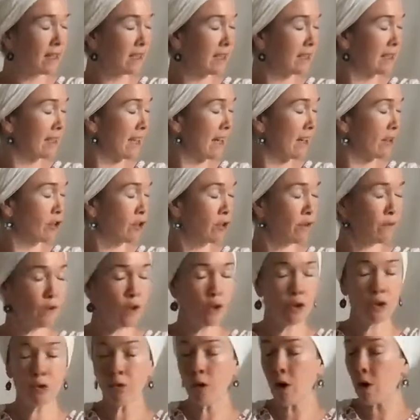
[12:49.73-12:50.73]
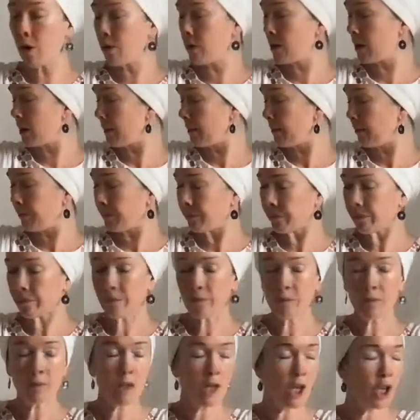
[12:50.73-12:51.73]
the center of the throat,
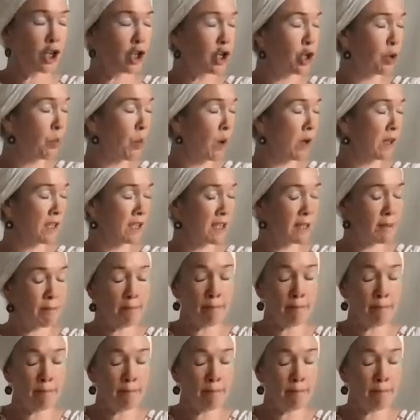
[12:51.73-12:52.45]
you want to